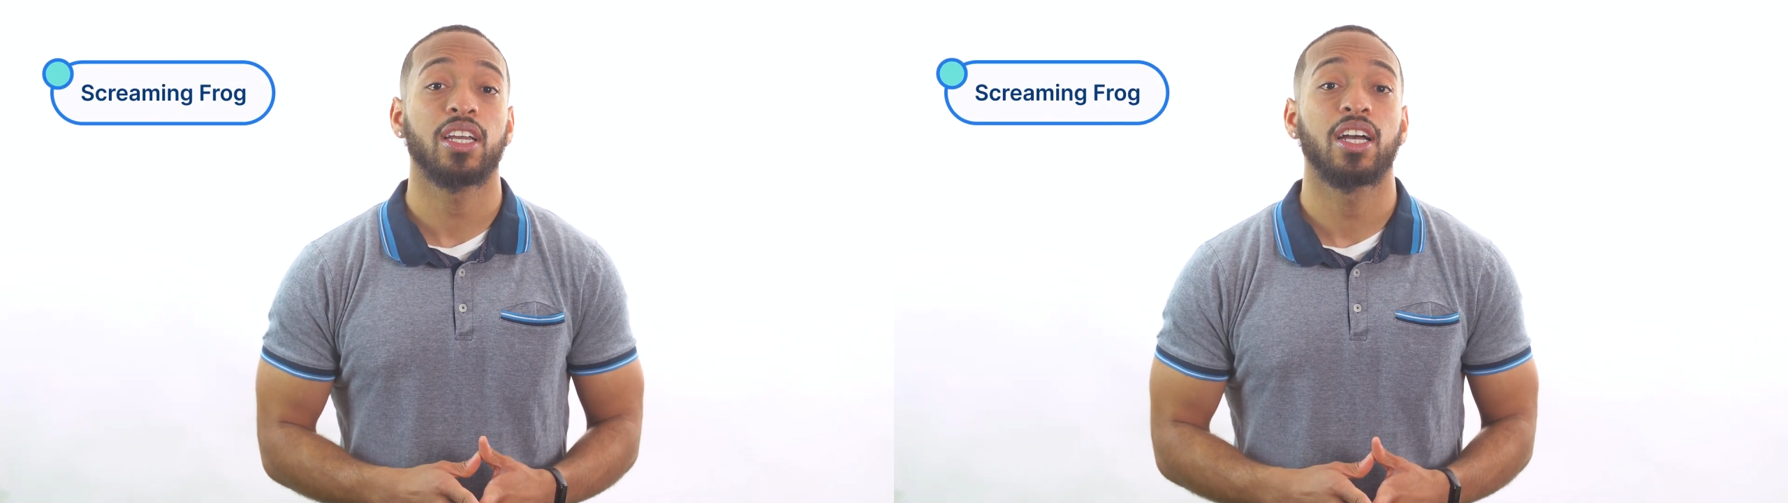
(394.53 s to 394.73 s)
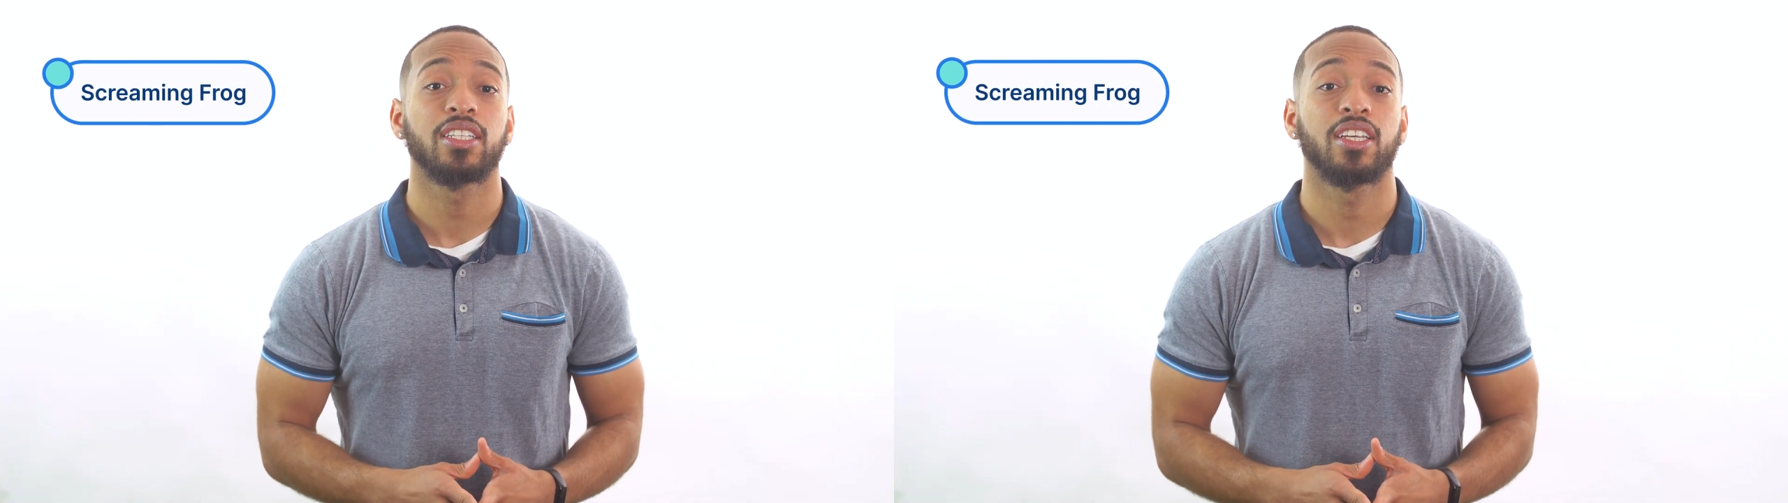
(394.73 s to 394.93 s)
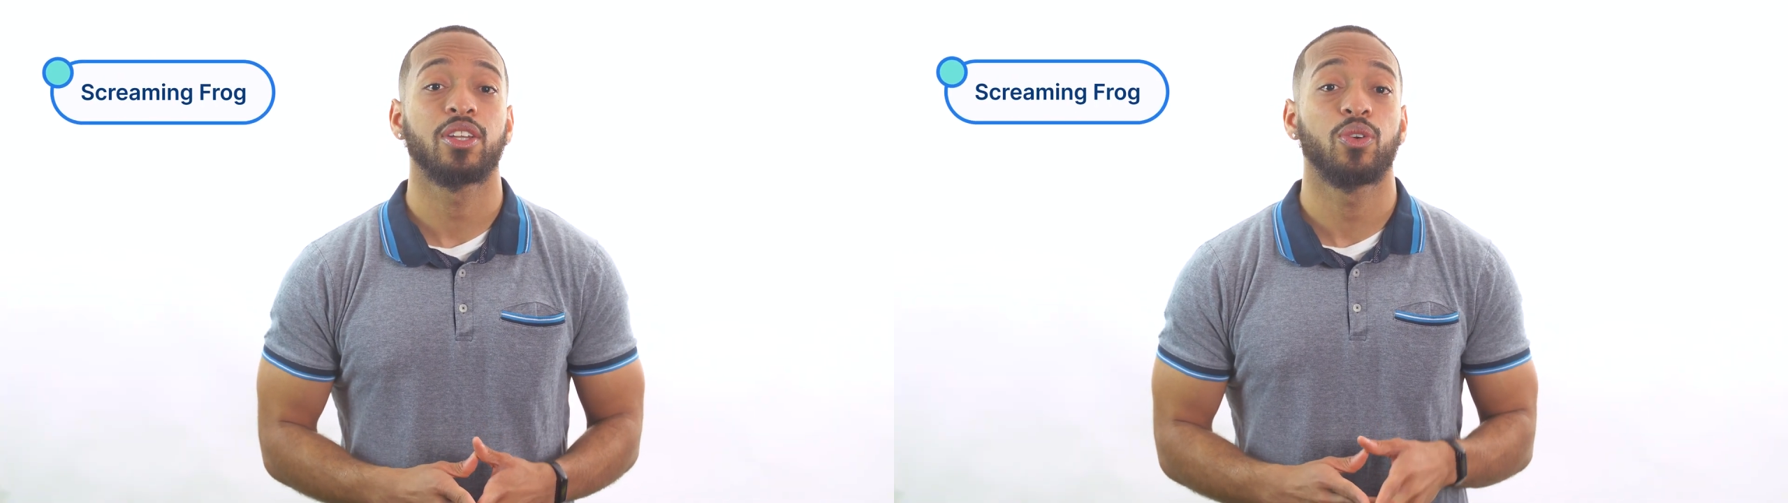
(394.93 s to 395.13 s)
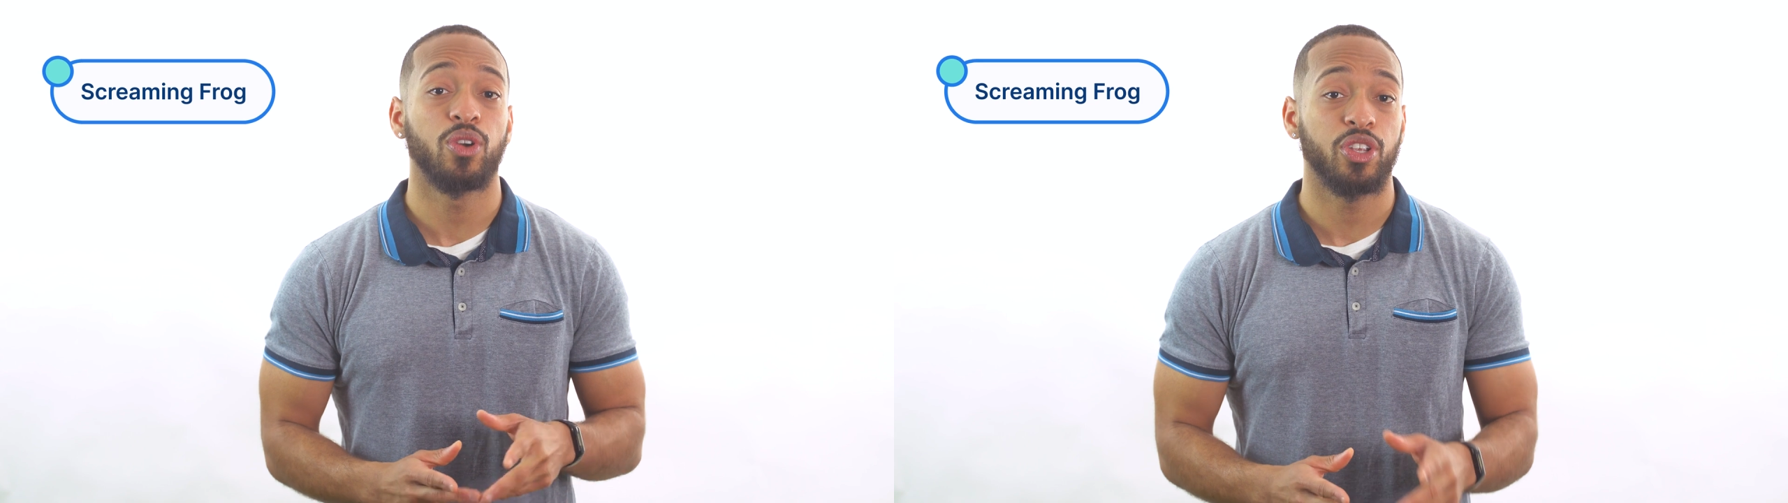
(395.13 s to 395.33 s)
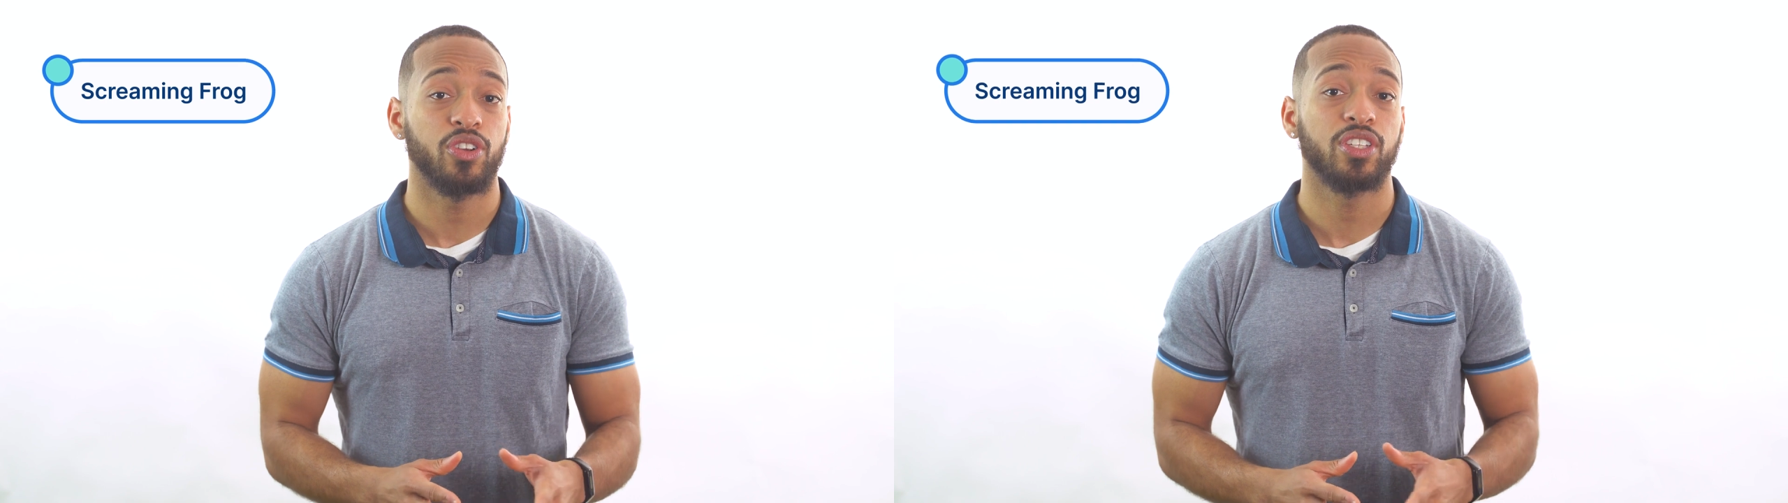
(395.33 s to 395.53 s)
content
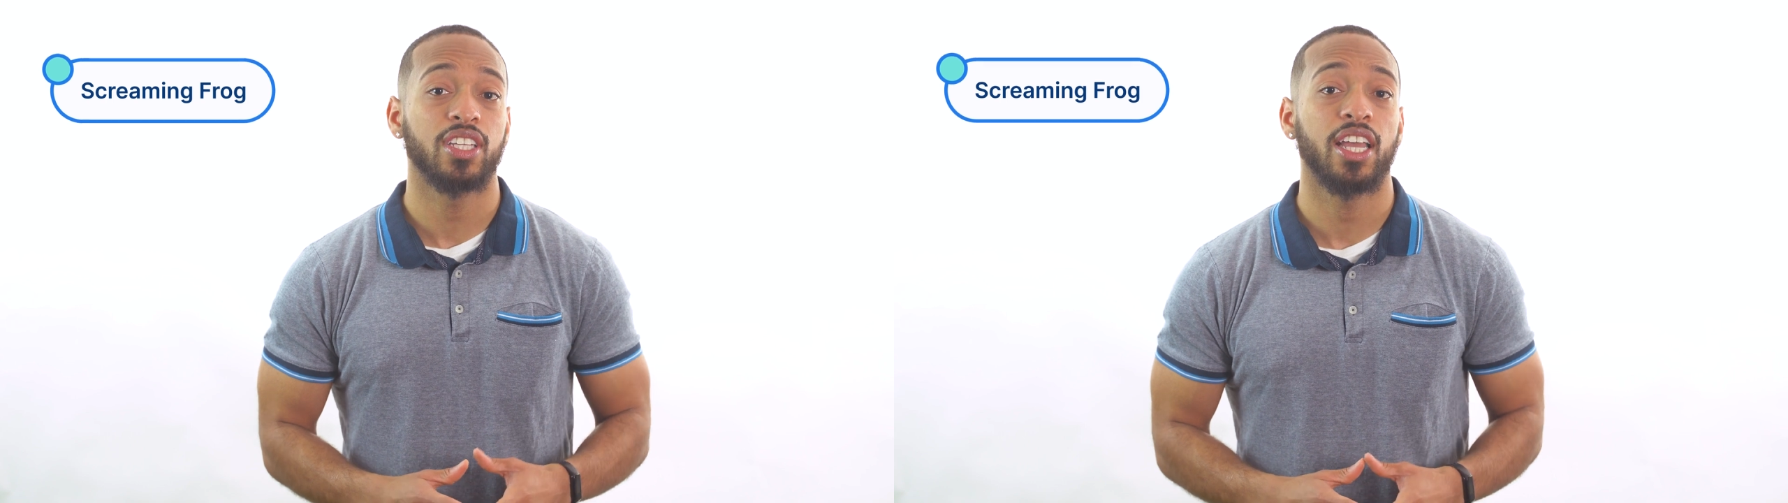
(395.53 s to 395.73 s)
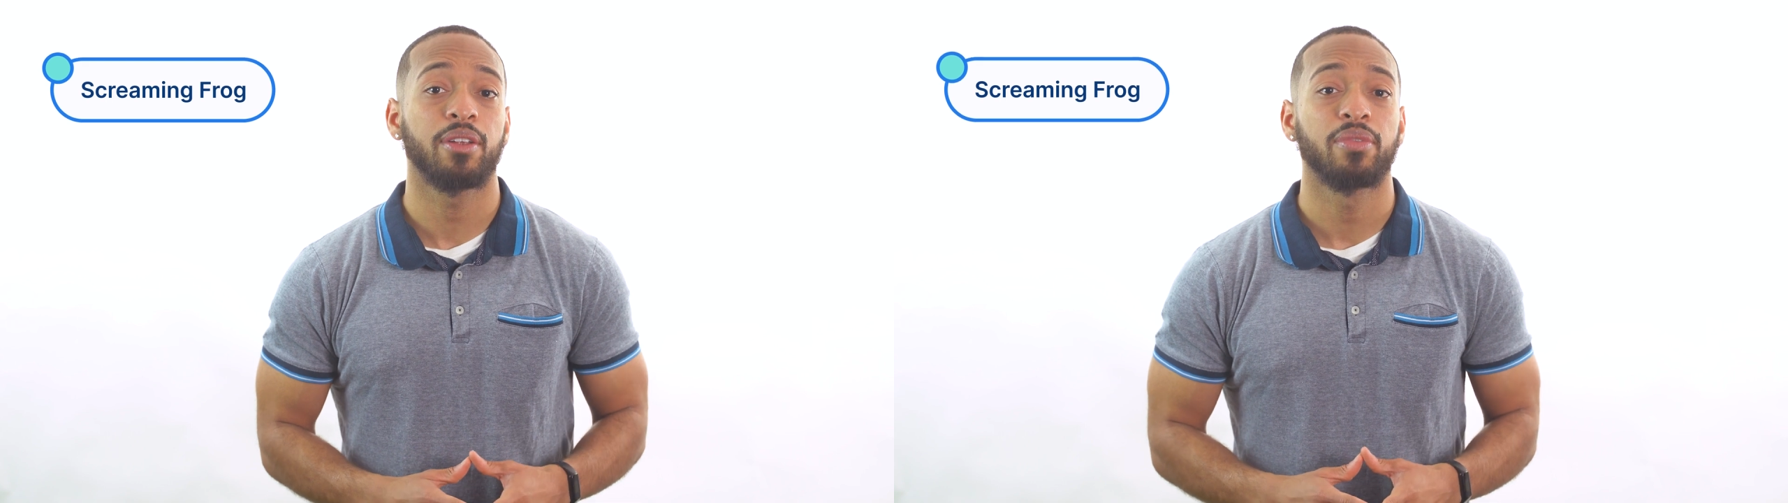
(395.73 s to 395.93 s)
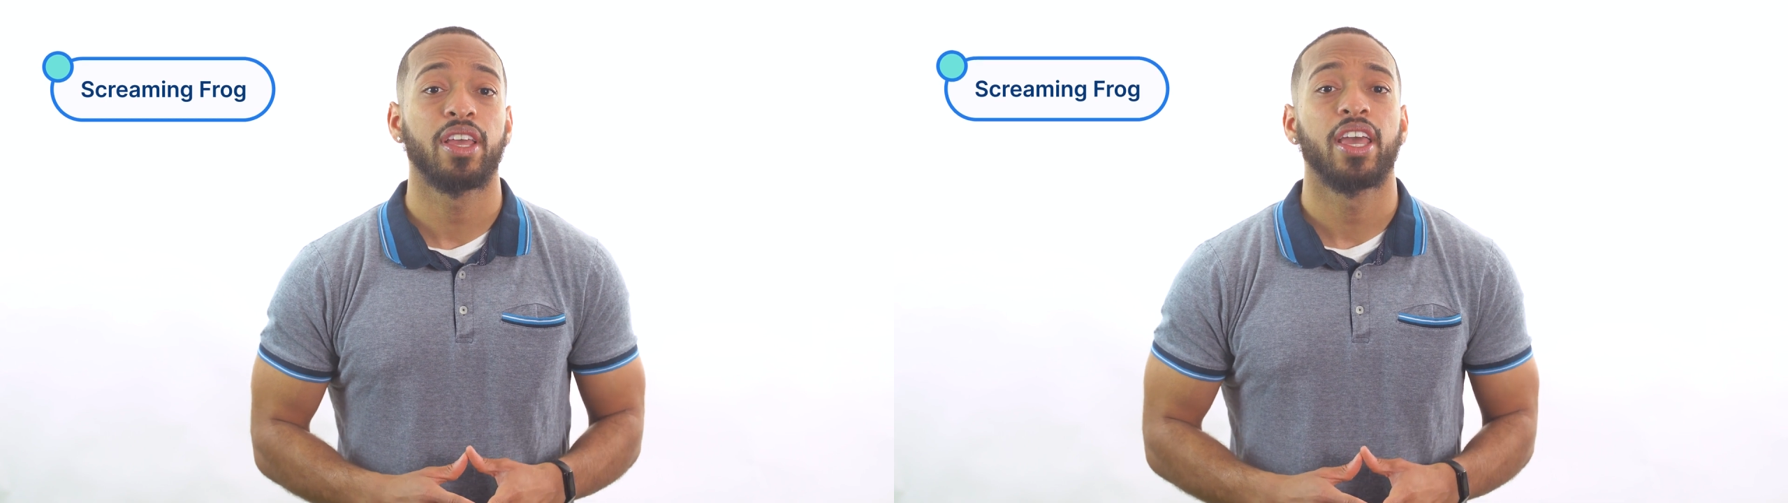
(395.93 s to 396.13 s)
on your site,